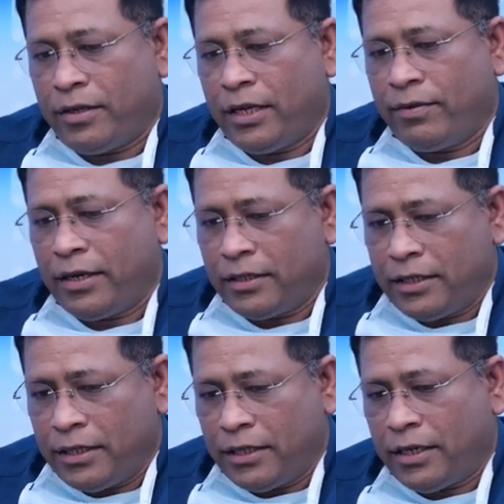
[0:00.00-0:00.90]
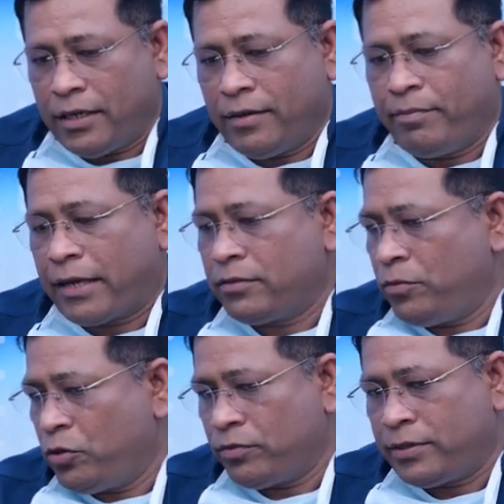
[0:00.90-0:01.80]
Even the
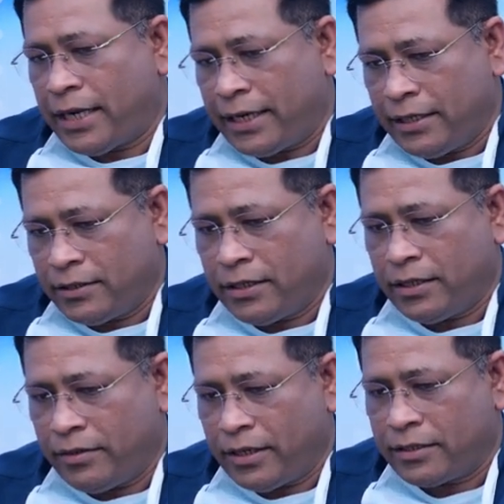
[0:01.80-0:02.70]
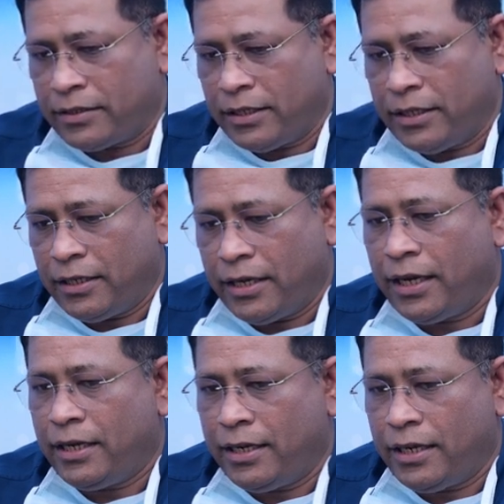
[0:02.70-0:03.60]
maximum dose of statins, the drugs, the
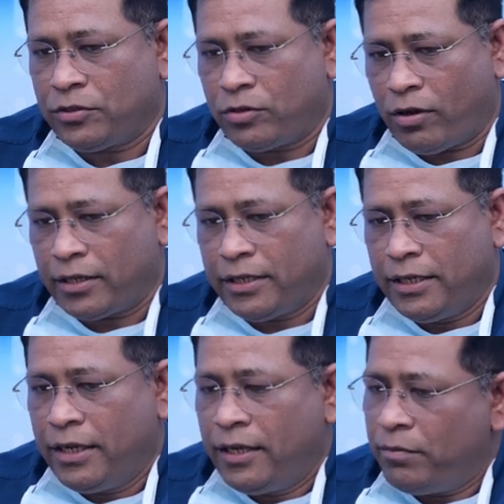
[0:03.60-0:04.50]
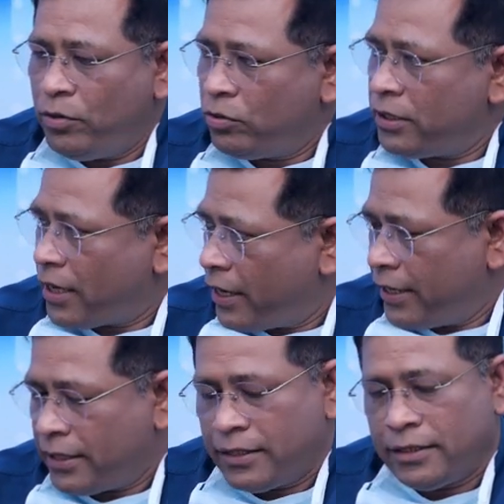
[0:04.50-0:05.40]
LDL is not below the
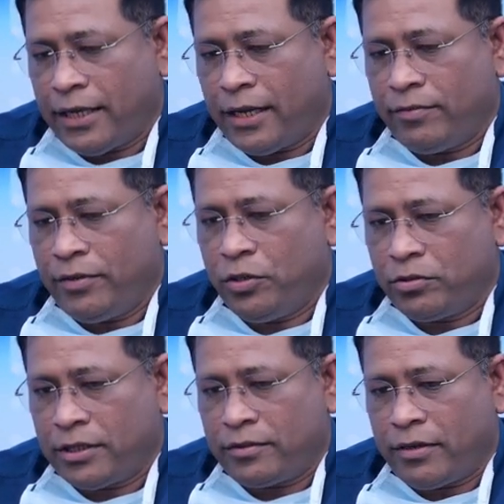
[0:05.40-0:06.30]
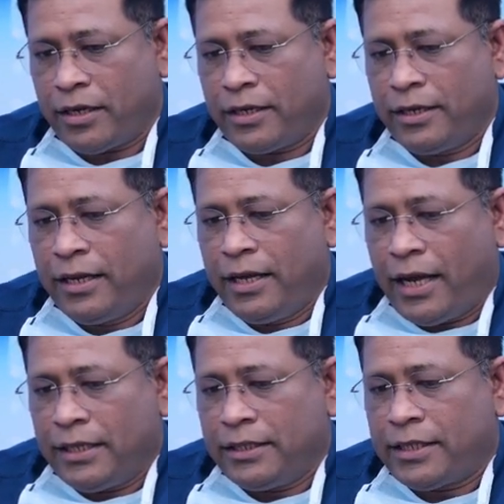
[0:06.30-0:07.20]
target, then we use this drug.
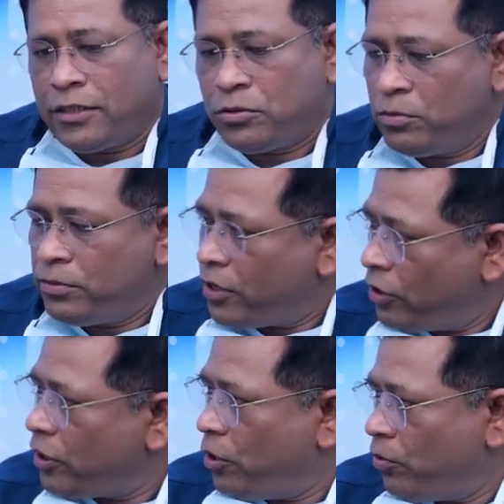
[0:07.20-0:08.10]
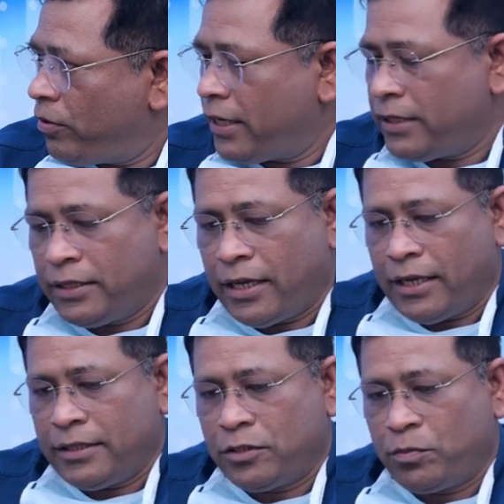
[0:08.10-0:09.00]
And this has to continue,
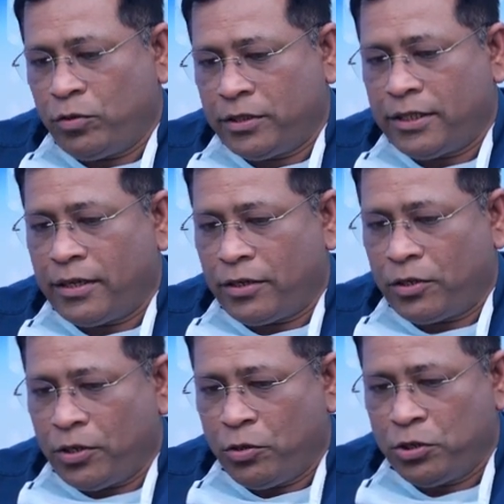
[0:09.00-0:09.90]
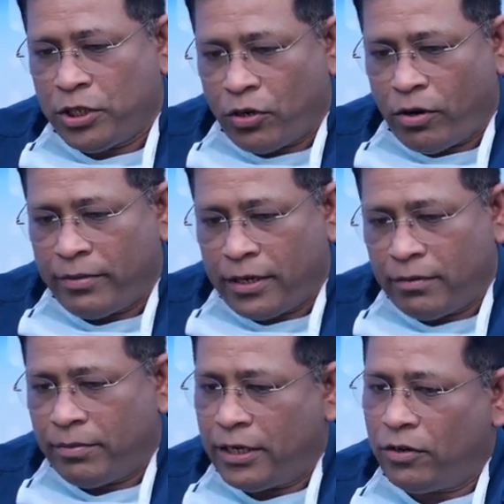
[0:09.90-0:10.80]
and this poses a huge
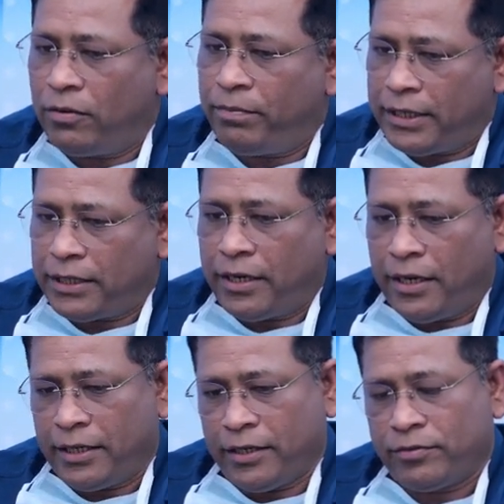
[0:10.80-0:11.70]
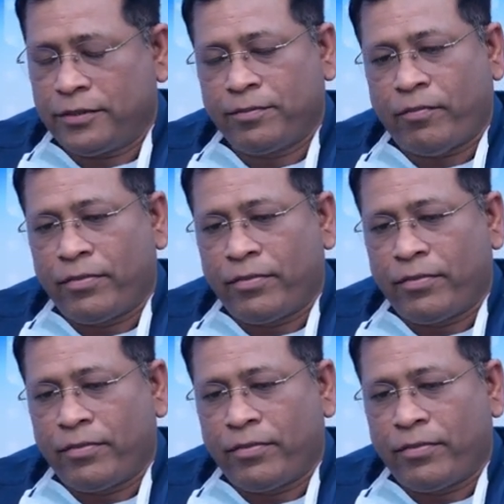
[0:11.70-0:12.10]
economical burden on patient relatives.